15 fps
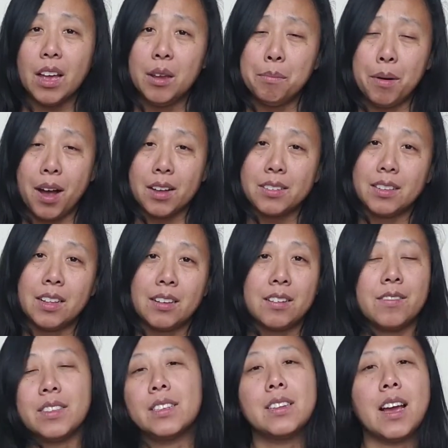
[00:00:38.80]
unbox a
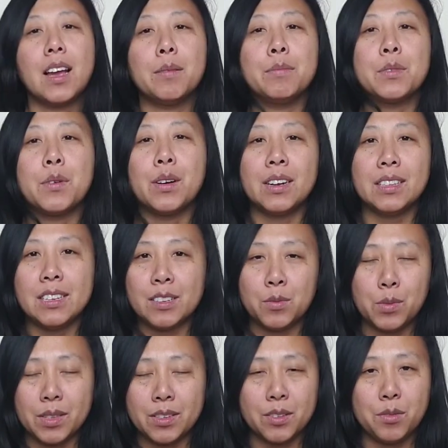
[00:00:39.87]
lot of the times, or at
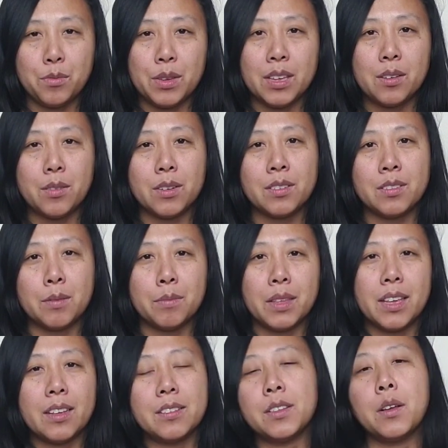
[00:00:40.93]
least once a week or
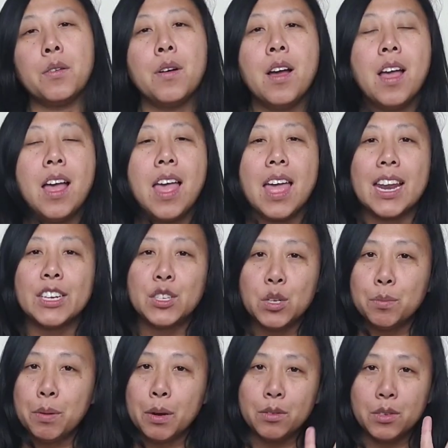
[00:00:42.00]
something. So, and I
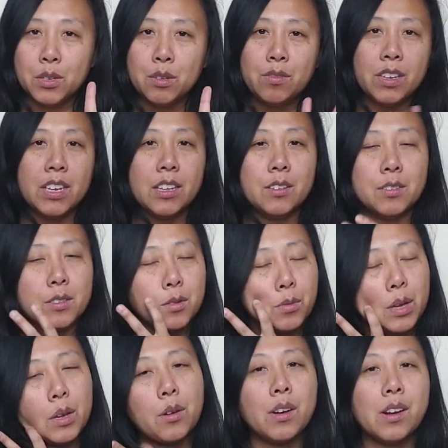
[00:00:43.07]
do post two videos
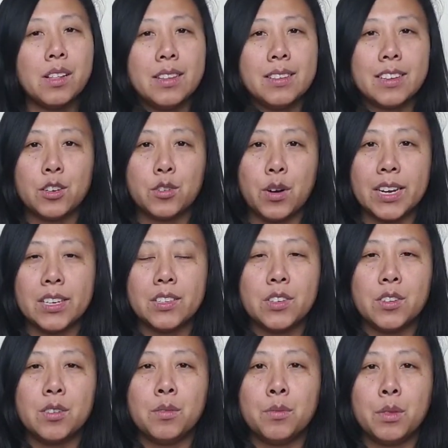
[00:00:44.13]
a week, or at least I try
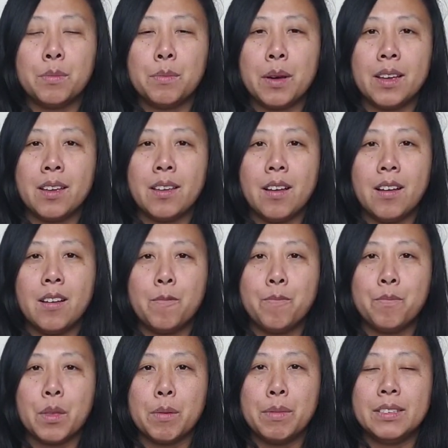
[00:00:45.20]
to with my
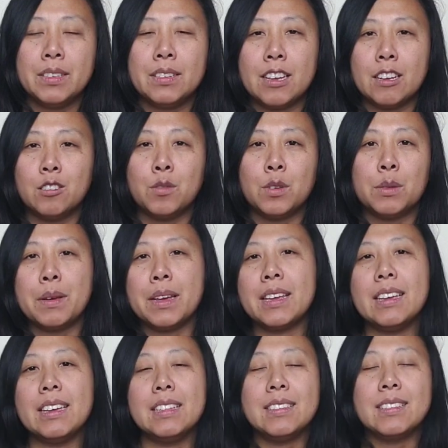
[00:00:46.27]
um, busy schedule with
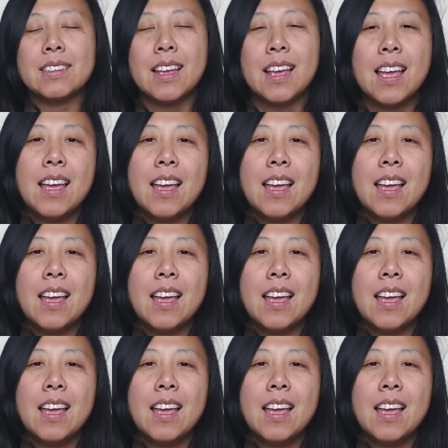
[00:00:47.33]
my kids.